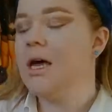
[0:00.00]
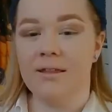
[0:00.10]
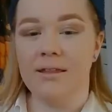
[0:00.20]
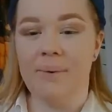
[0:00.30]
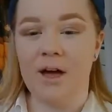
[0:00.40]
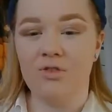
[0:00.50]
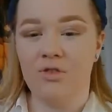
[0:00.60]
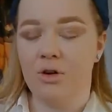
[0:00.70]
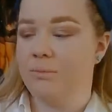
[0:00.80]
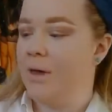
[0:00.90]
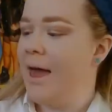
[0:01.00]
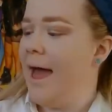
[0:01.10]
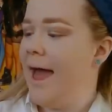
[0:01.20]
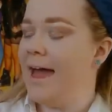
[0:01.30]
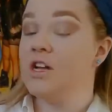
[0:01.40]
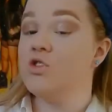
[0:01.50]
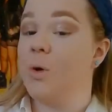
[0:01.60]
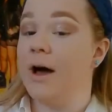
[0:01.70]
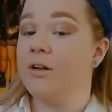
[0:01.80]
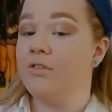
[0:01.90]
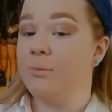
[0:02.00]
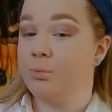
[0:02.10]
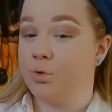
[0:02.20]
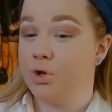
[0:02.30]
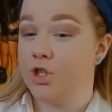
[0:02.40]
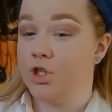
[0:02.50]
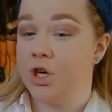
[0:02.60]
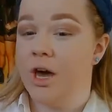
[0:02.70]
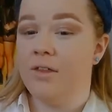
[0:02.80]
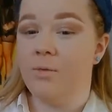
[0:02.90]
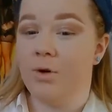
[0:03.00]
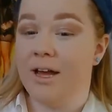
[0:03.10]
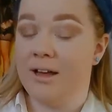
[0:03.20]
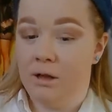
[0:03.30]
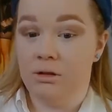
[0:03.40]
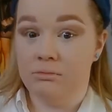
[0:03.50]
Spectrum A12 brush, the one I